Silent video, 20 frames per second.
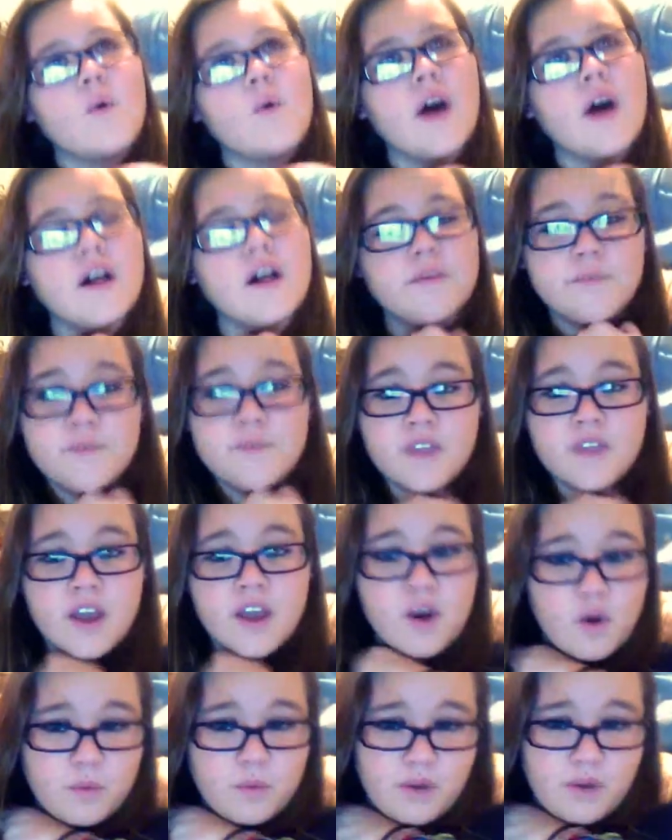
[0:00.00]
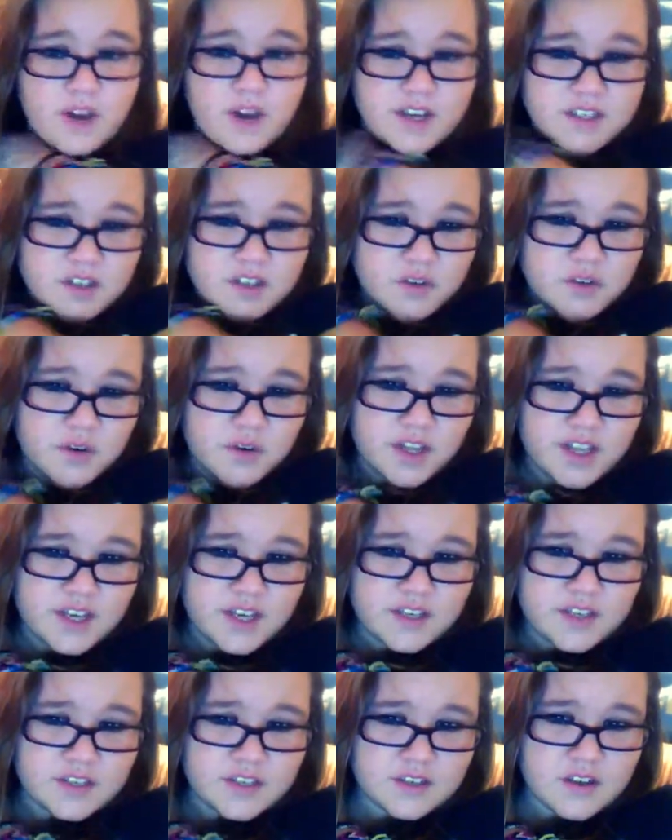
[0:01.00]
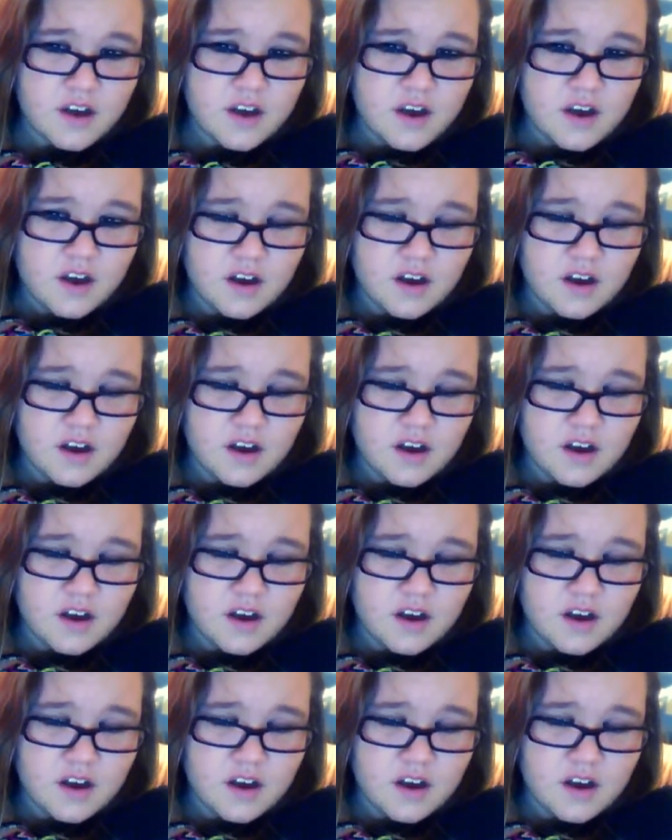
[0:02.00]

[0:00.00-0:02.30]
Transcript: Well, I hope you guys enjoyed this.